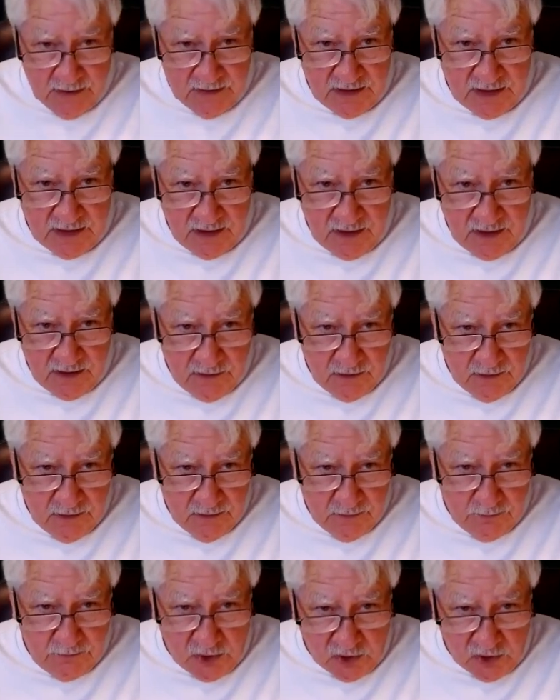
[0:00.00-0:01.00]
the
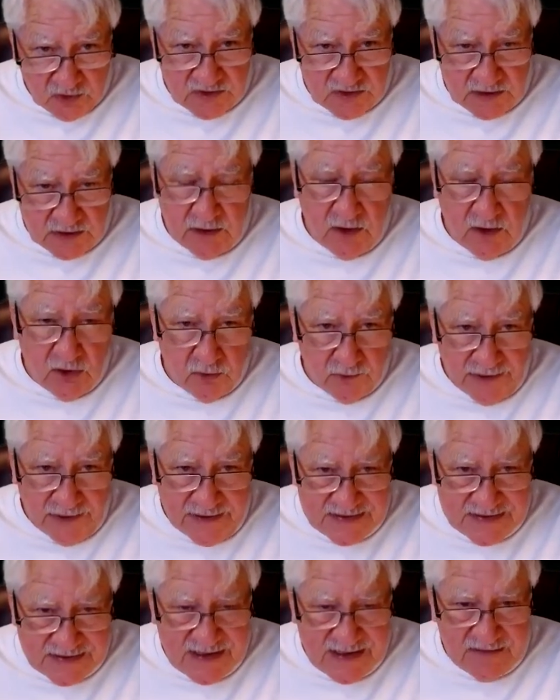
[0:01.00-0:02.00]
person who
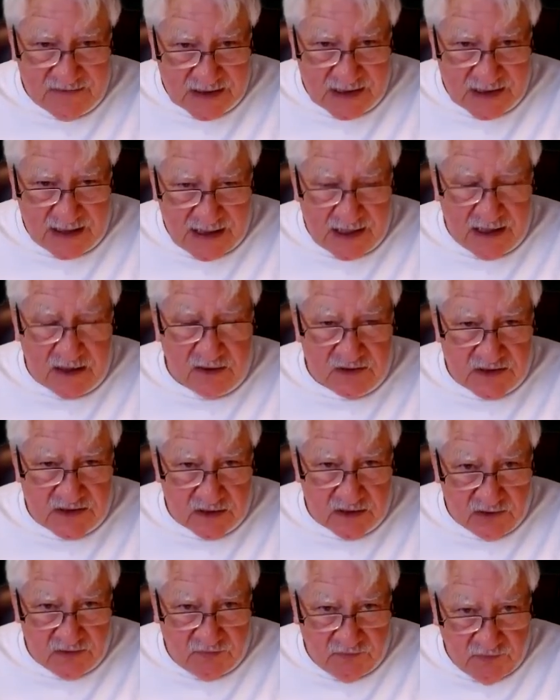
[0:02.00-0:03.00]
receives and counts
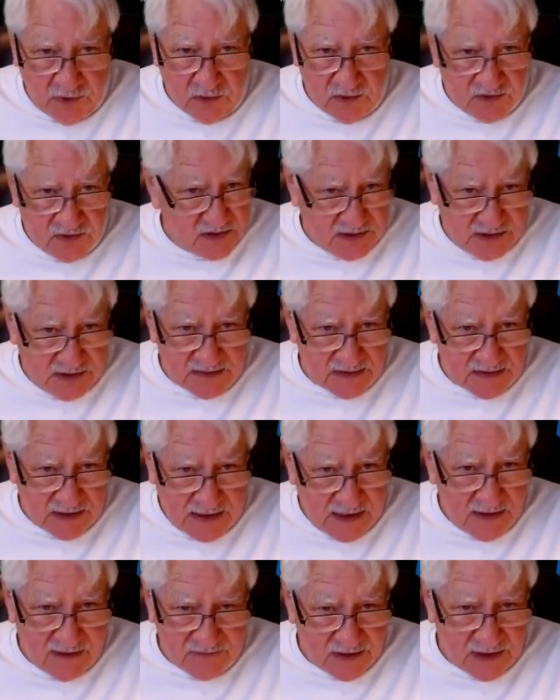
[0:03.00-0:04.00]
those votes doesn't
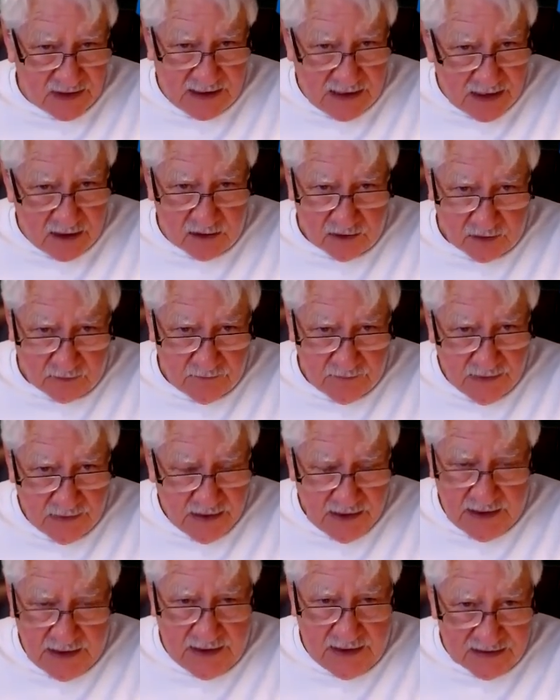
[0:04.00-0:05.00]
have to count them.
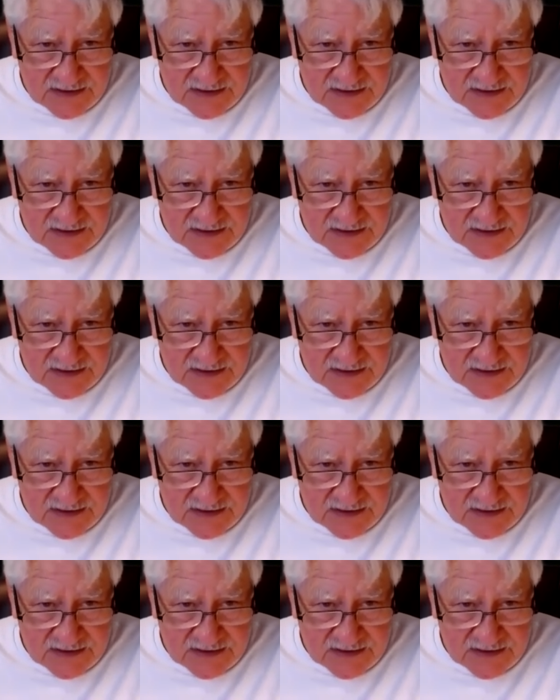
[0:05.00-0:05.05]
He